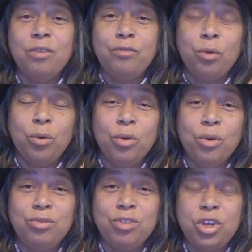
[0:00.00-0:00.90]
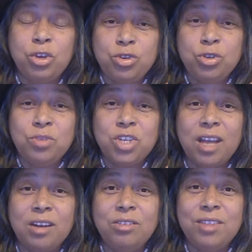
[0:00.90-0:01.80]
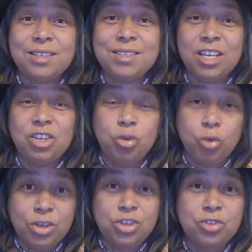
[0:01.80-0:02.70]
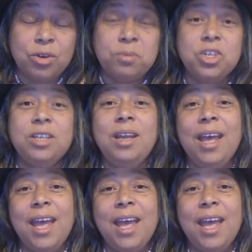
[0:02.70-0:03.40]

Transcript: for the YouTube channel that's in your description,